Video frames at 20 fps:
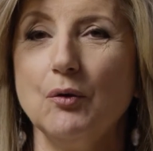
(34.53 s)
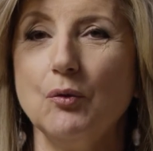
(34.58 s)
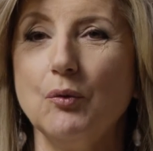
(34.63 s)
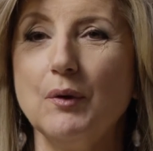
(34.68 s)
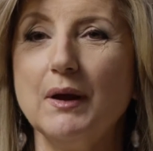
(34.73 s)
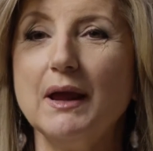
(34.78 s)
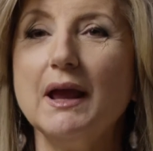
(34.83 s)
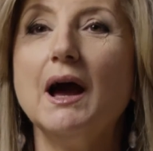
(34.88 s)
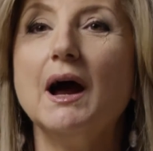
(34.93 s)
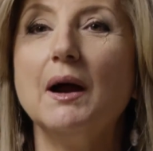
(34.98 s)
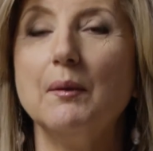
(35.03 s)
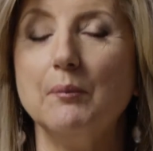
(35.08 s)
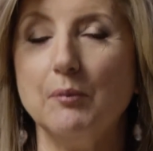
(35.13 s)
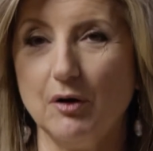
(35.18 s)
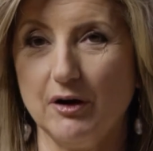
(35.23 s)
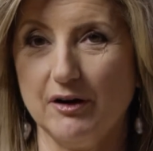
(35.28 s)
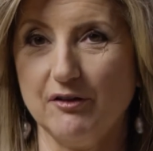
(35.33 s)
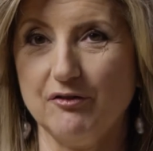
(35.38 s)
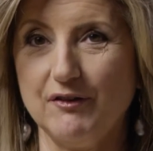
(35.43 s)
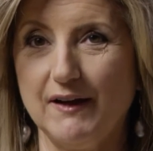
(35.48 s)
we are
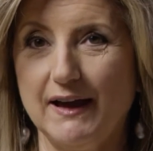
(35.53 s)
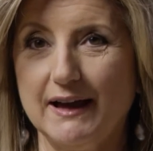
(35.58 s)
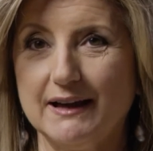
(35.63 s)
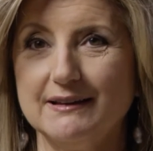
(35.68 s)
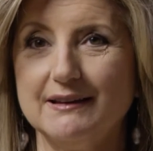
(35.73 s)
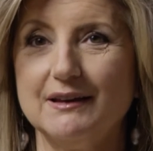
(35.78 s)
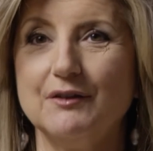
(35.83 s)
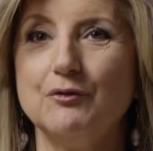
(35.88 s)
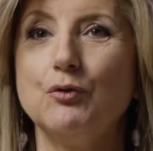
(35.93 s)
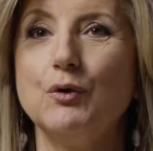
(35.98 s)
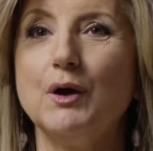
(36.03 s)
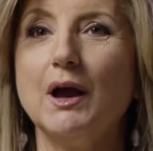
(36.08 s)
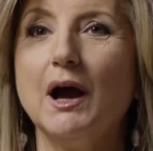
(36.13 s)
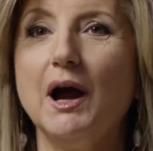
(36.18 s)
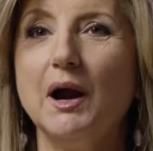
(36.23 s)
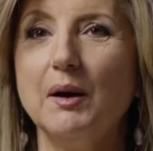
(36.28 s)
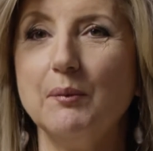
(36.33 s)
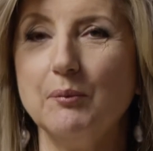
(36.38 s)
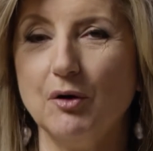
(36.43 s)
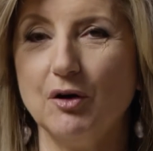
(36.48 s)
more effective, we
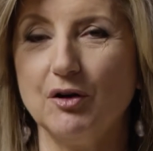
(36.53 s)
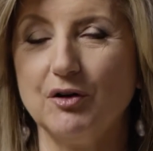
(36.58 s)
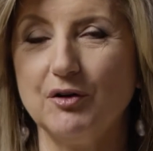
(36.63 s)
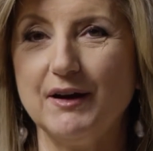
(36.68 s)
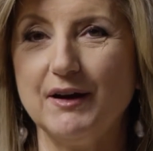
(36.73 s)
are more